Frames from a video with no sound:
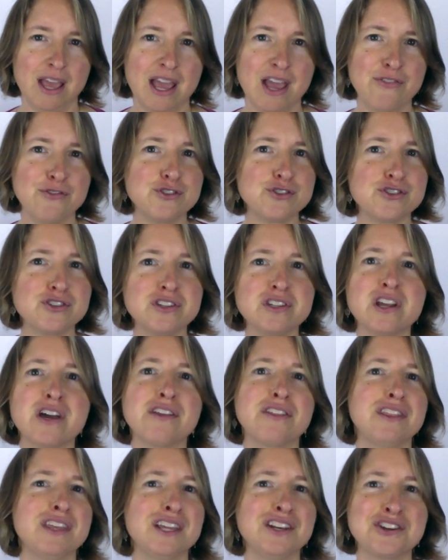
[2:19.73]
And there's
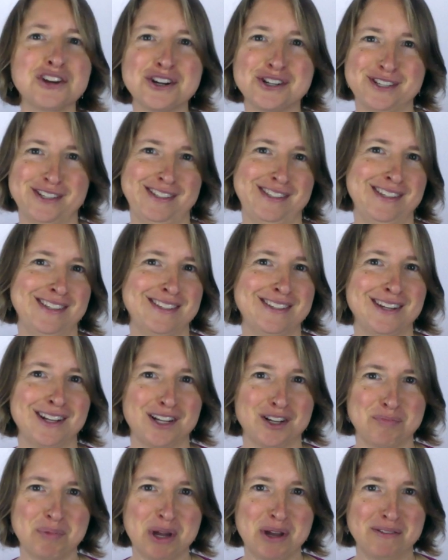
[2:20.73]
nothing narcissistic
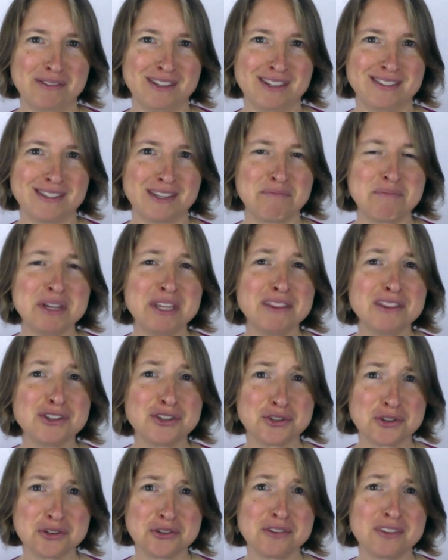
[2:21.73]
about this. I mean, the
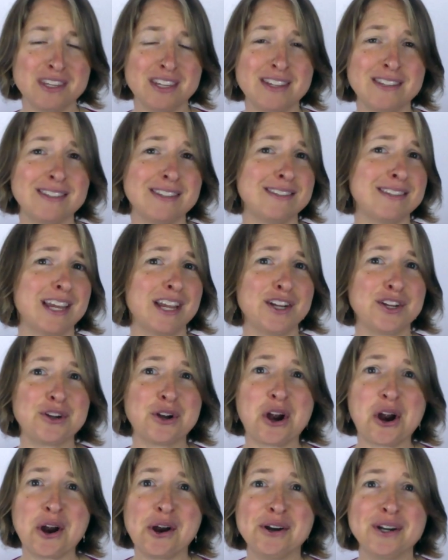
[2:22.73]
truth is that
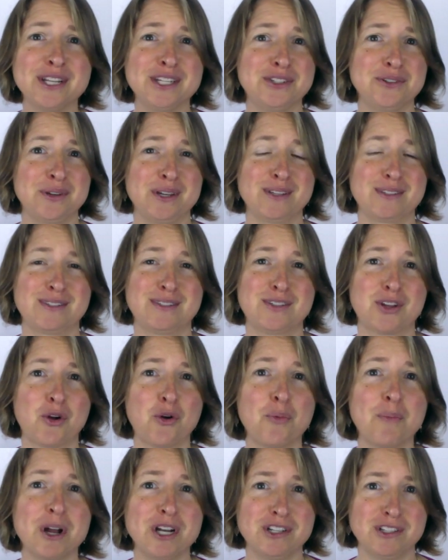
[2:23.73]
you're already doing
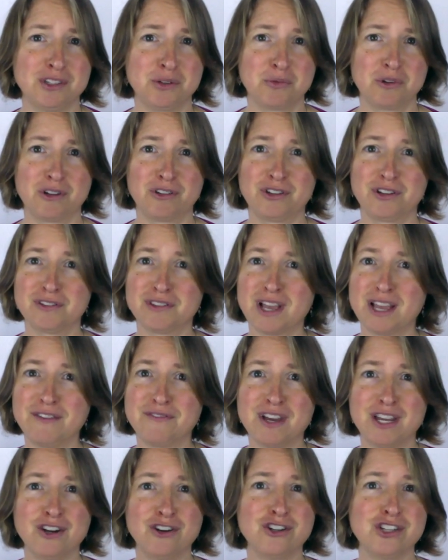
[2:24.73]
so much in the world. Your life
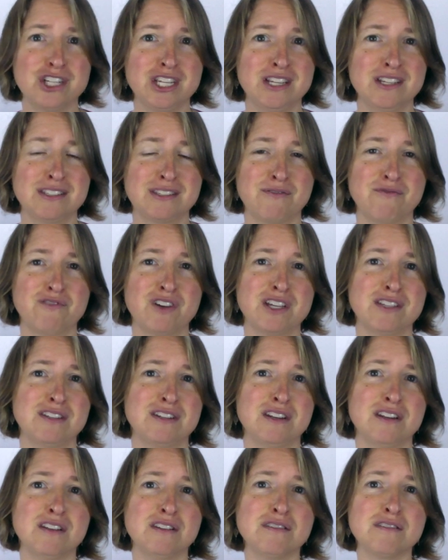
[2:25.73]
energy is
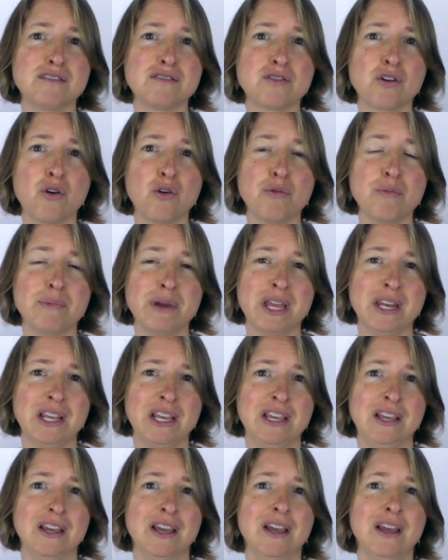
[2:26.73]
invested in so
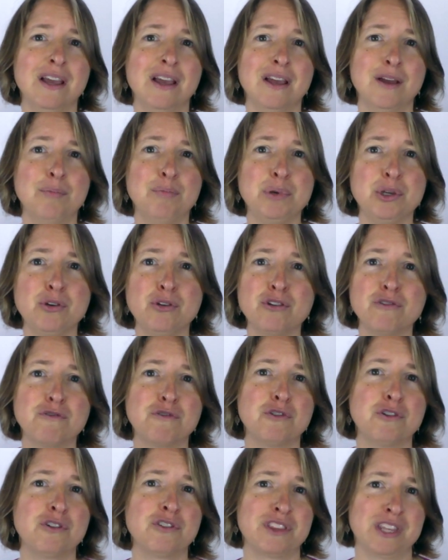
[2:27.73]
many
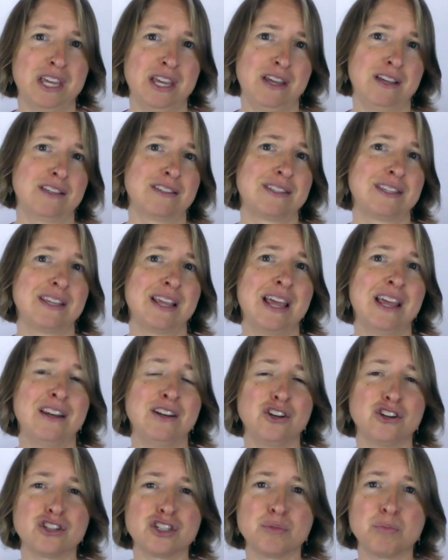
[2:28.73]
beautiful things, and
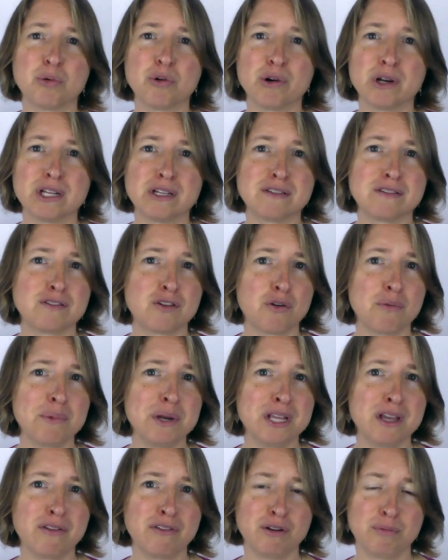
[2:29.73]
you're supporting so
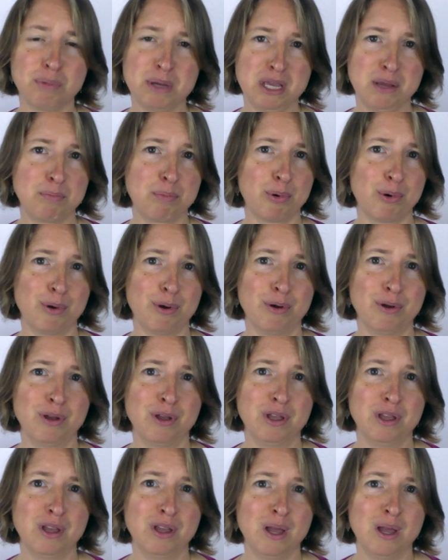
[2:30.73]
many other people.
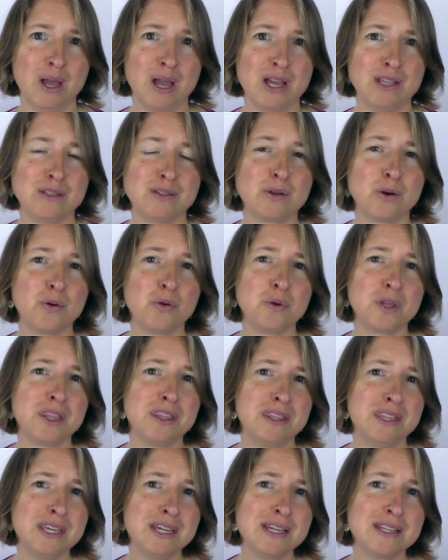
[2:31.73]
And so
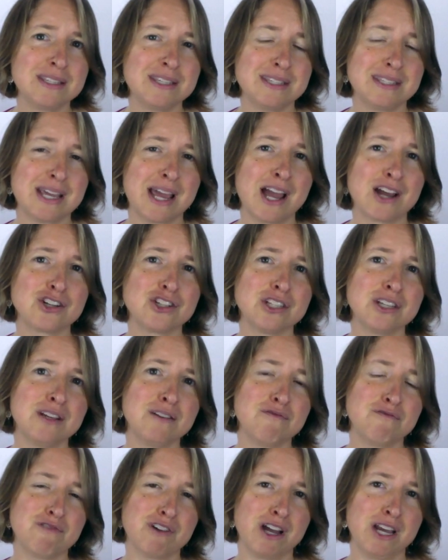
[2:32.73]
with this, it's actually
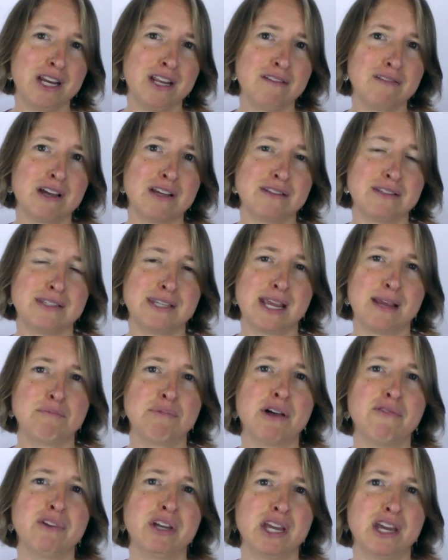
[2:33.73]
inviting that same
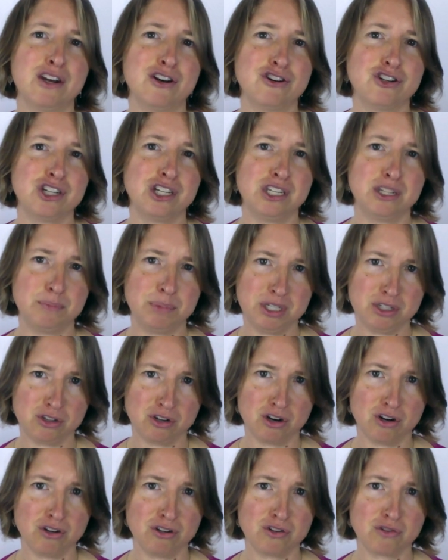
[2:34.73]
loving energy to be
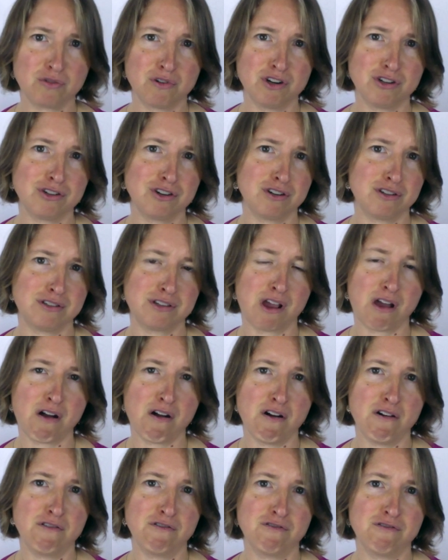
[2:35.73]
turned towards
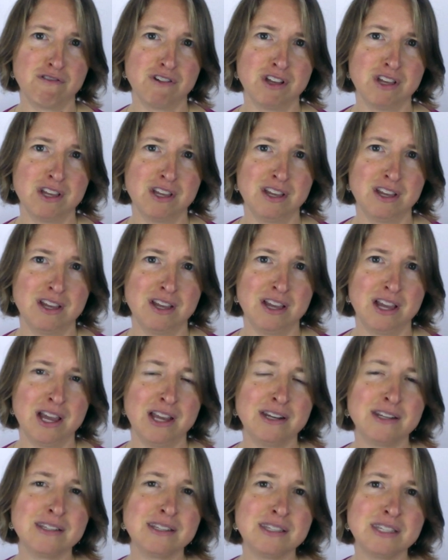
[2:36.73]
yourself.
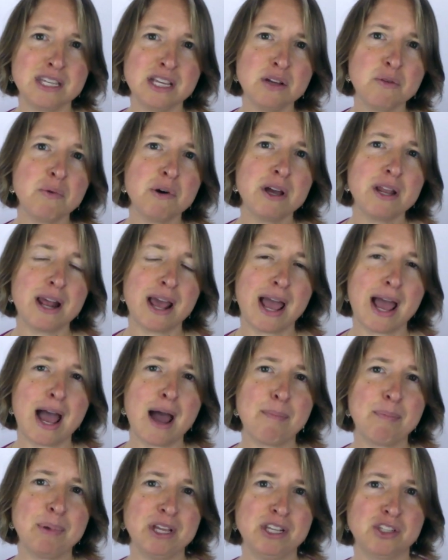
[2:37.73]
And to see what
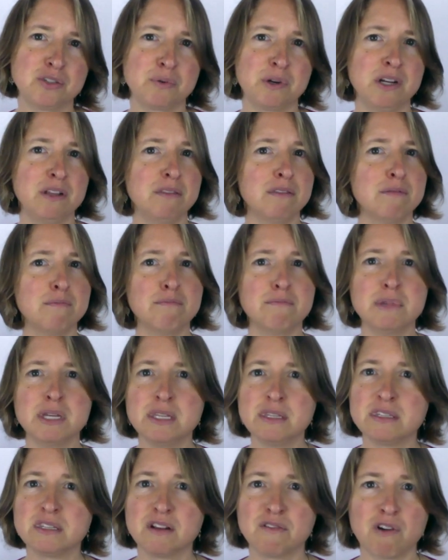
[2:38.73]
happens when, in the
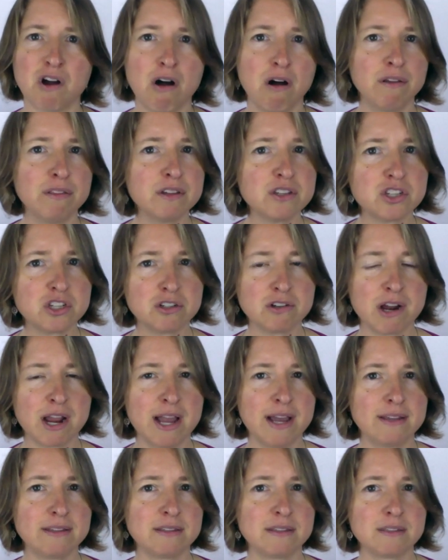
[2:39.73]
midst of all the
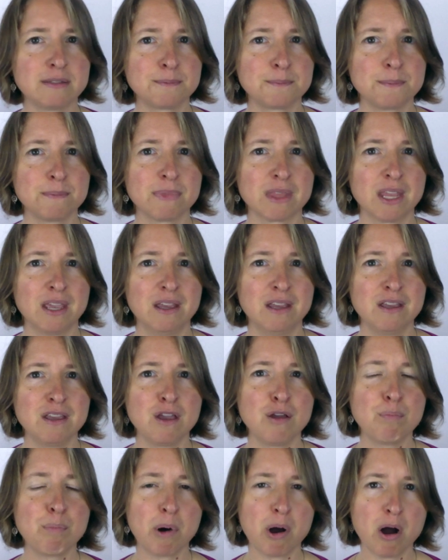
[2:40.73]
stress,
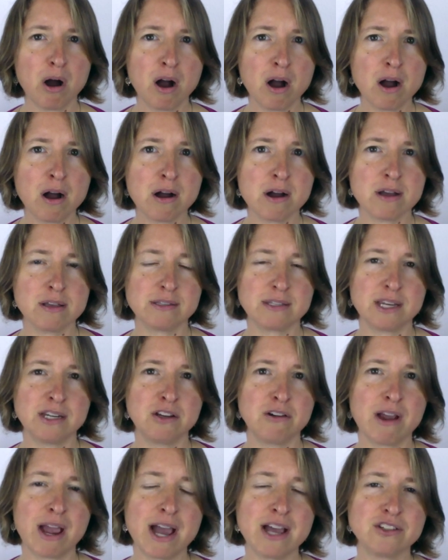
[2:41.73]
you pause and
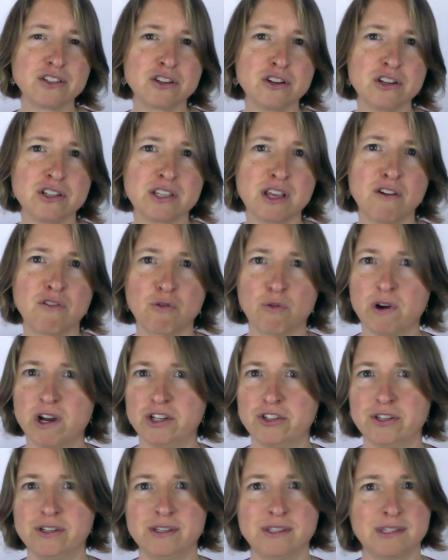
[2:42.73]
you ask yourself
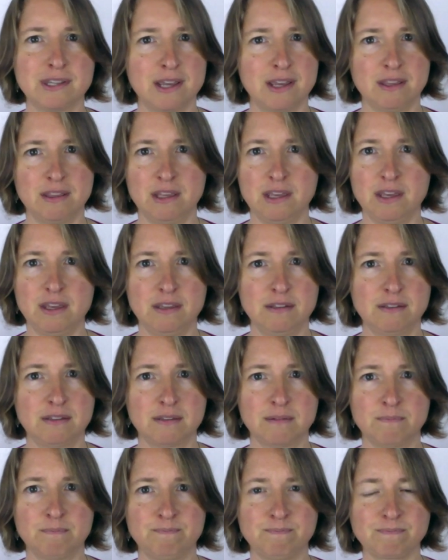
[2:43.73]
questions like these.